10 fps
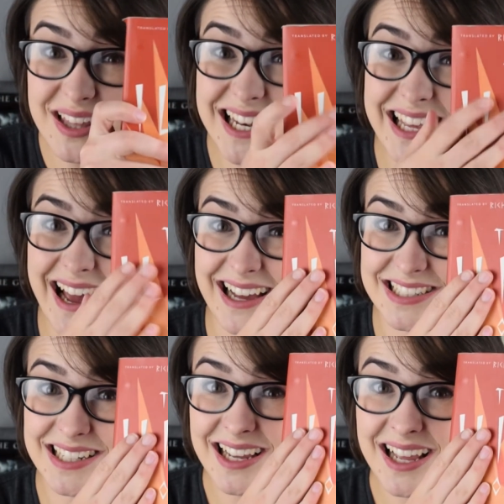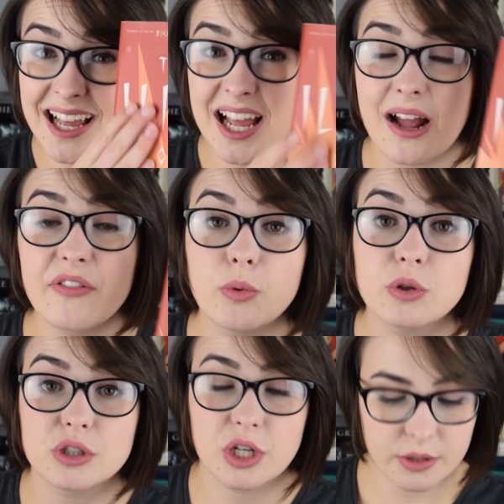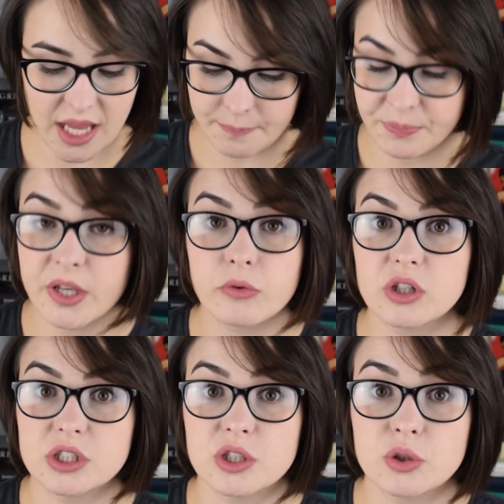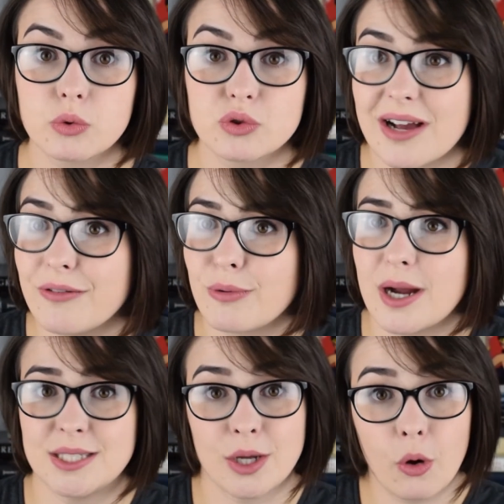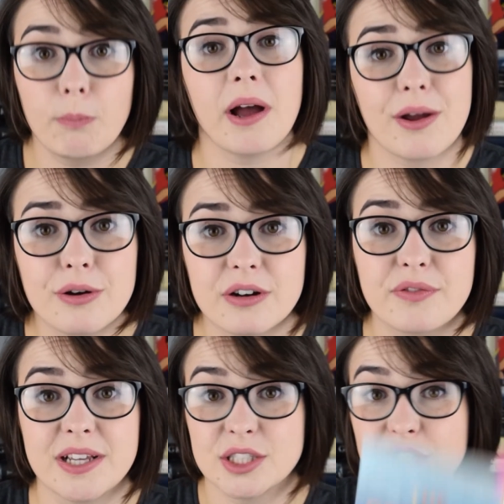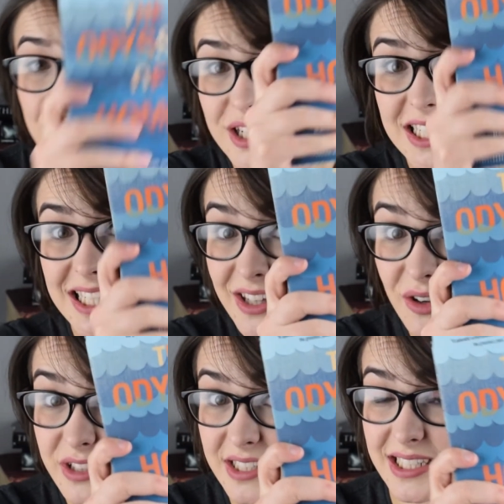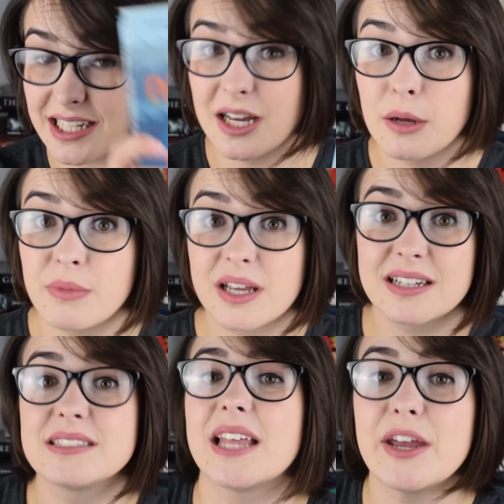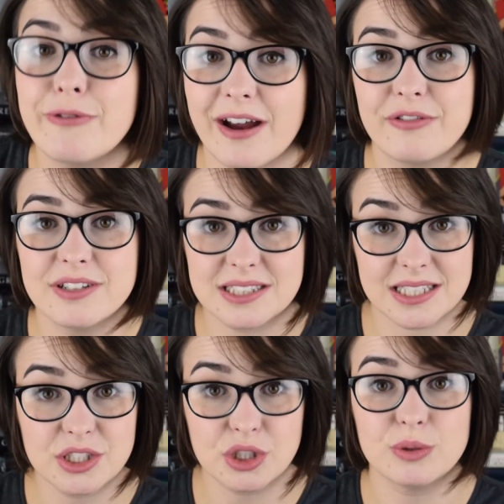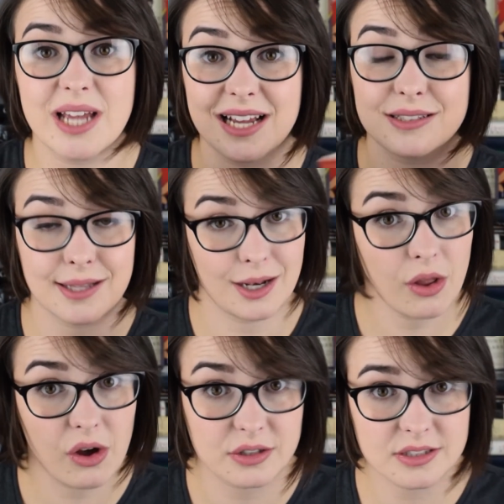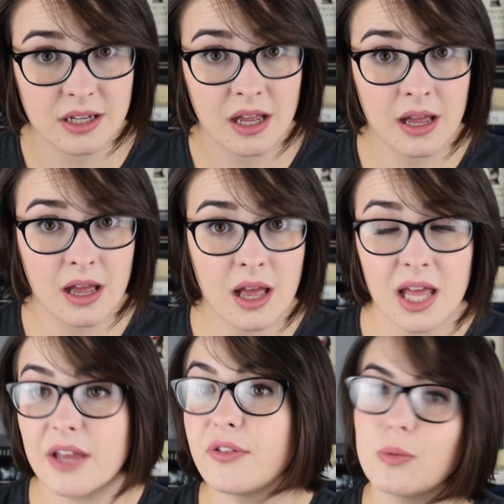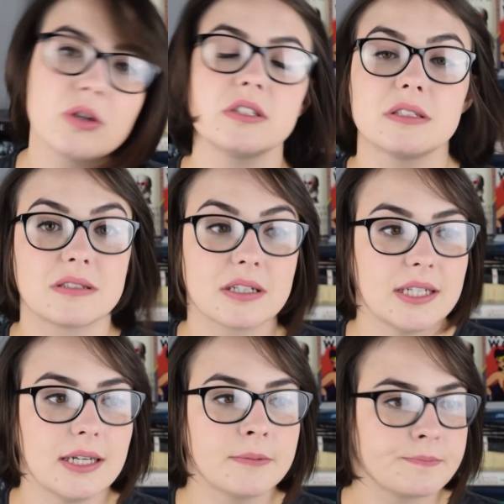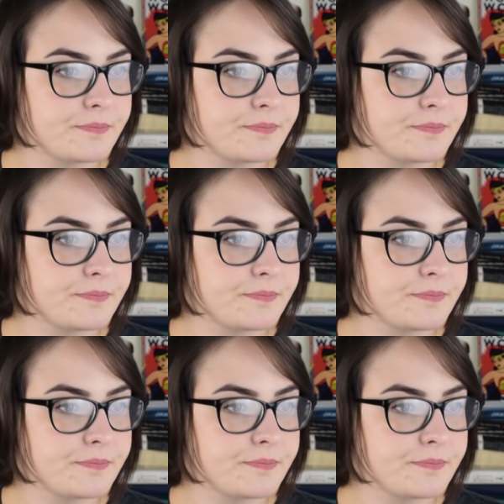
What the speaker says: the Iliad. If you want to know, Herodotus or travel writing or biographies, you're going to need the Odyssey, because they reference these two texts a lot. If you want to study,